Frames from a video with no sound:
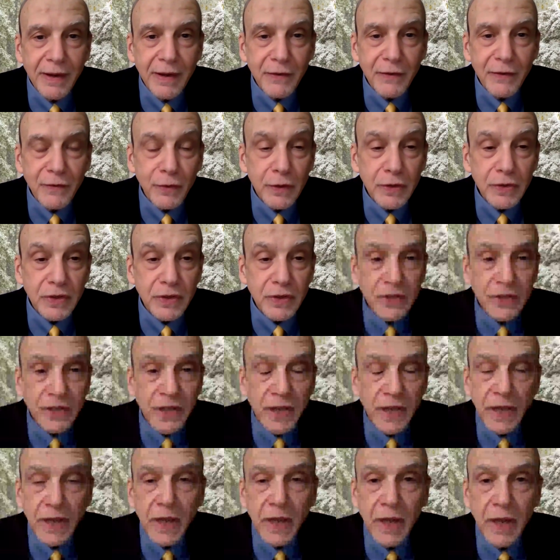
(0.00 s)
First to
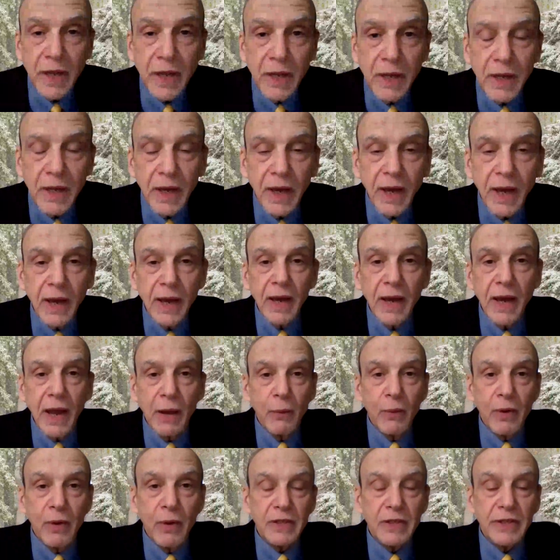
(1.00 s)
say, I
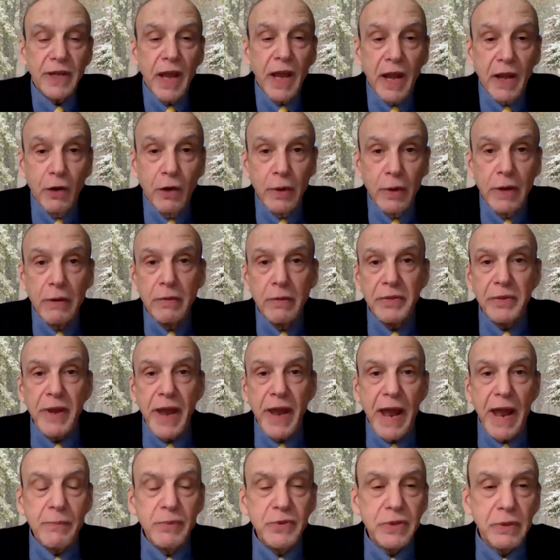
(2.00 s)
want to say I agree with you
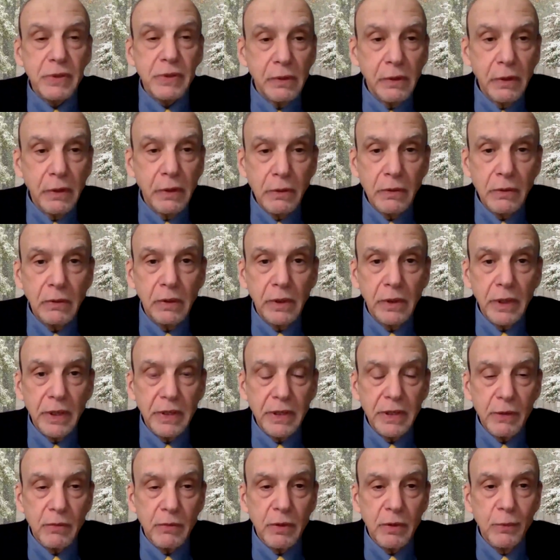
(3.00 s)
absolutely
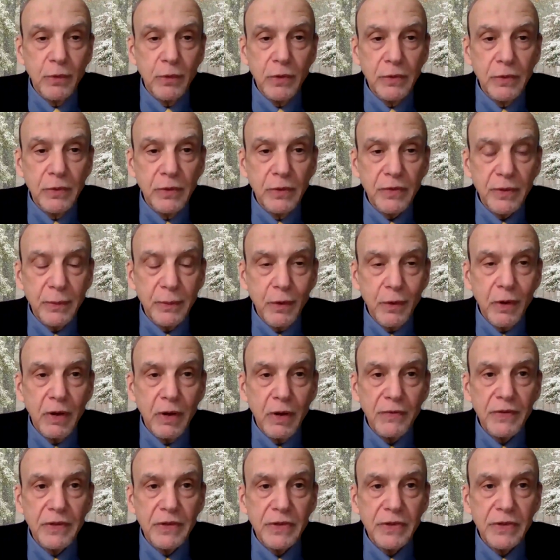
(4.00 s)
that removal from
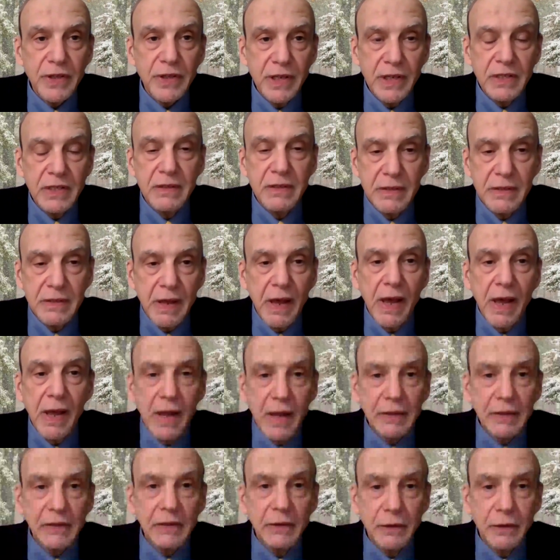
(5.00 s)
office is
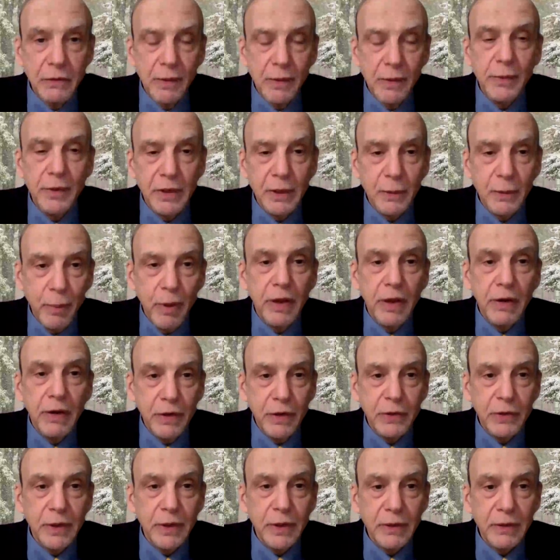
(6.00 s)
not criminal
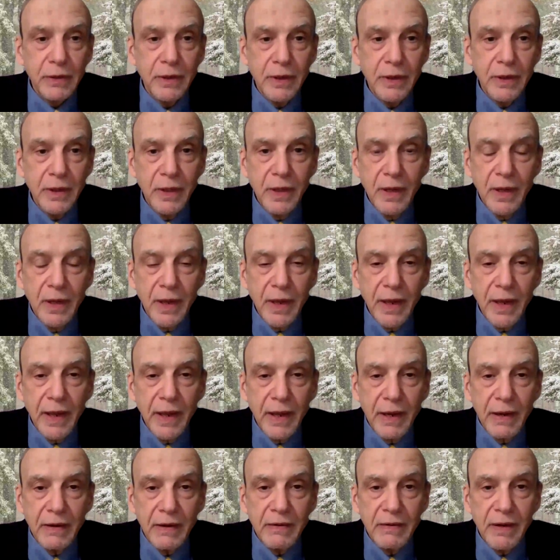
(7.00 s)
punishment.
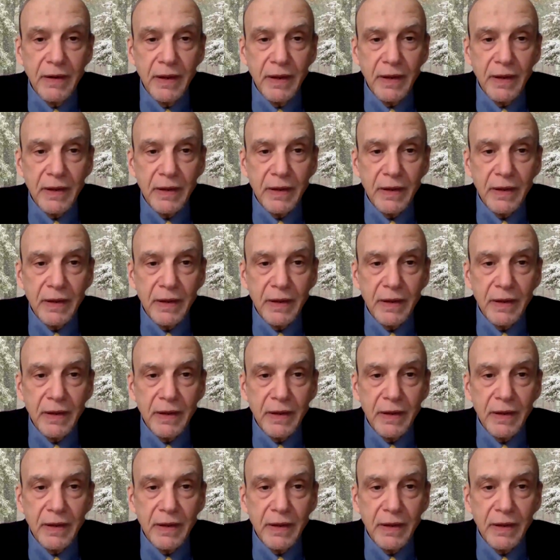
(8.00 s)
And